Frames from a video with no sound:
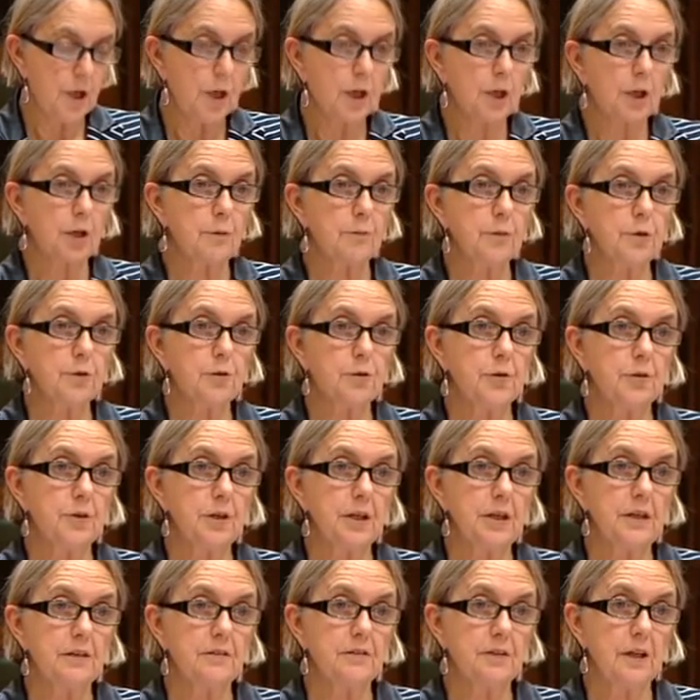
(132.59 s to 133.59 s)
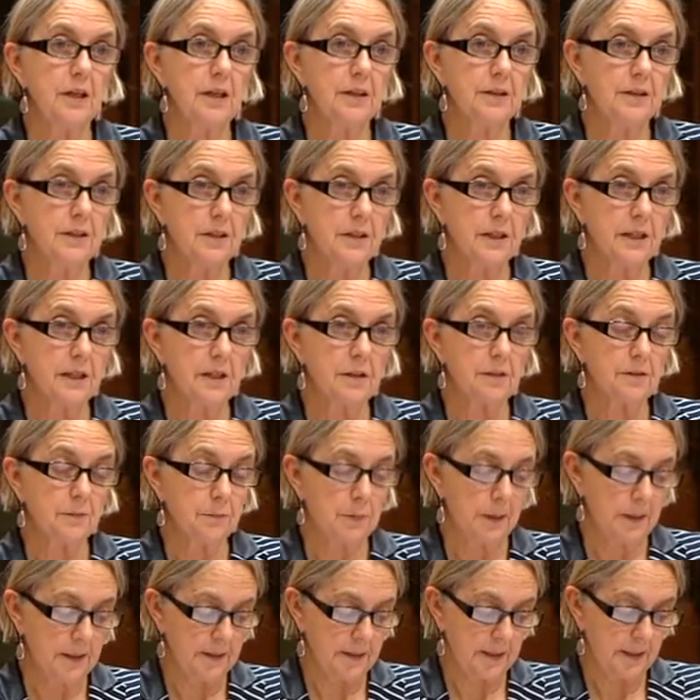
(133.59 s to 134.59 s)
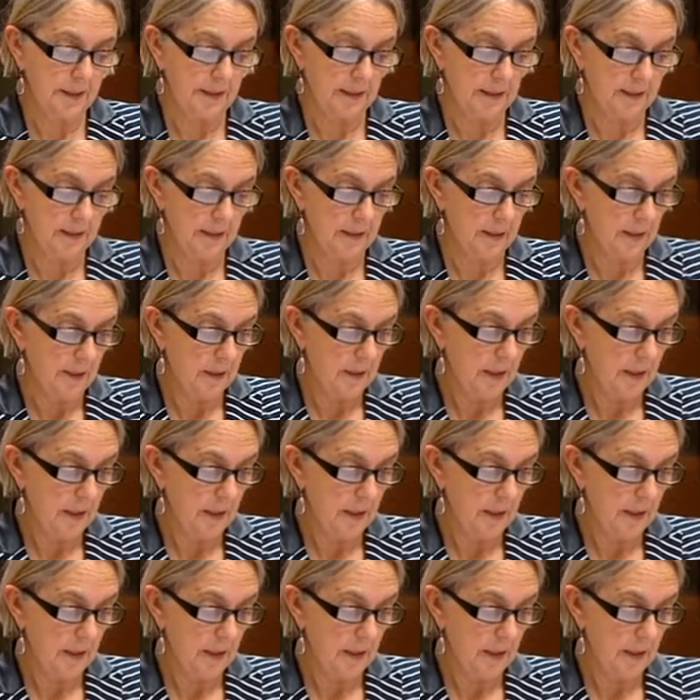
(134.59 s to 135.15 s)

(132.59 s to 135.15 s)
community's needs politically.